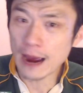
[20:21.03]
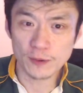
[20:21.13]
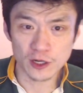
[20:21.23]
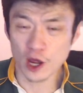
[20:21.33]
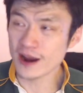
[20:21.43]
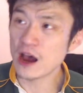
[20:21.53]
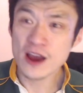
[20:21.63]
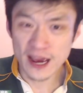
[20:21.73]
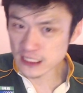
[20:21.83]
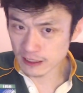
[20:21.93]
in the line out,
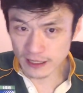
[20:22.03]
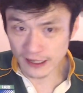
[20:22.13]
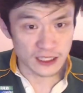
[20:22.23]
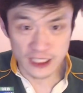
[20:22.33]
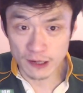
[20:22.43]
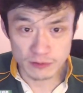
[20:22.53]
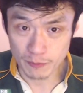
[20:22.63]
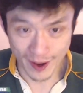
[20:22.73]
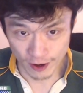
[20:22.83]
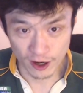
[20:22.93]
he's like the team's been
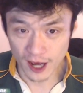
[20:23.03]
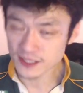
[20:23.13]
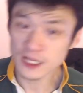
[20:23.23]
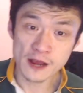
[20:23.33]
penalized.